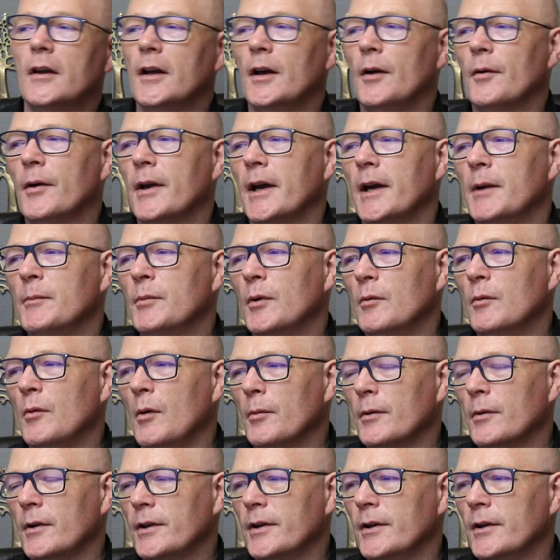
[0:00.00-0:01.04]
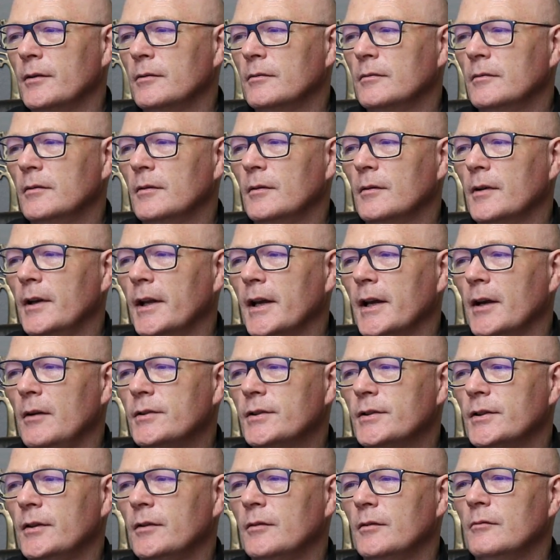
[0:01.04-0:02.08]
Okay, but what I'm going to do, I'm going to go
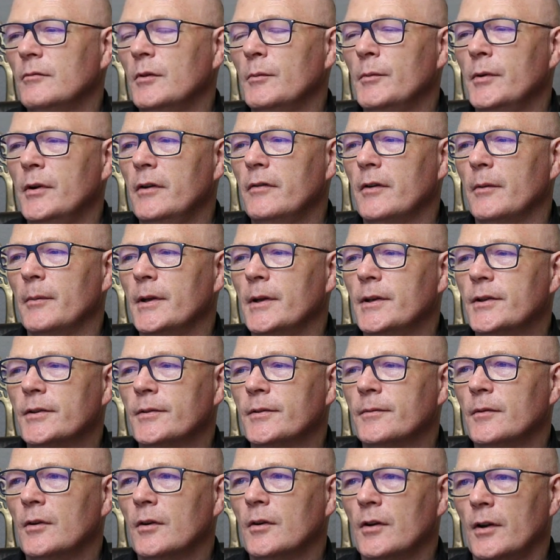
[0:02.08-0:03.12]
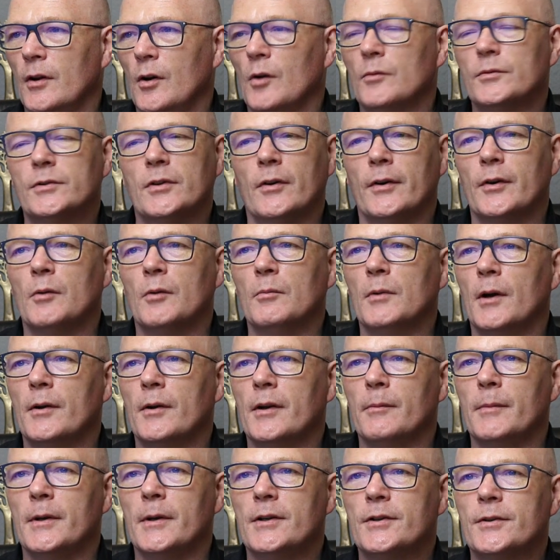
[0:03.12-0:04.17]
to remove image, I'm going to, oh, sorry, upload
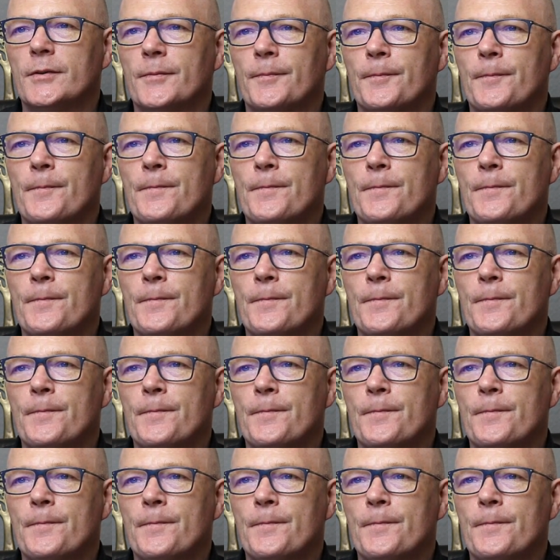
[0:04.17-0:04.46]
image.